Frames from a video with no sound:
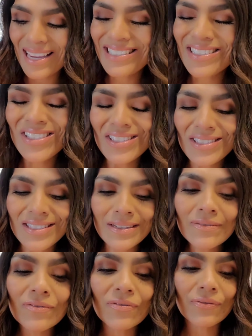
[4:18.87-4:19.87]
I just
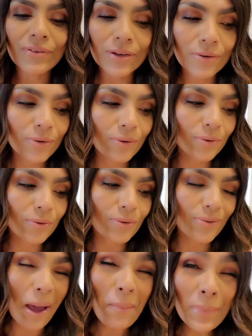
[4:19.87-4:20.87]
didn't feel
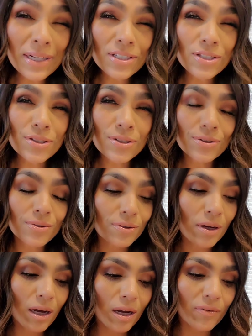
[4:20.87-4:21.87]
that much
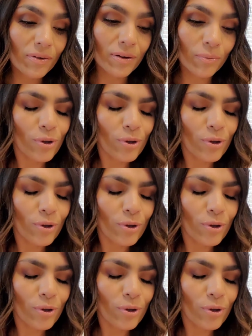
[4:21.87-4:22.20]
of it.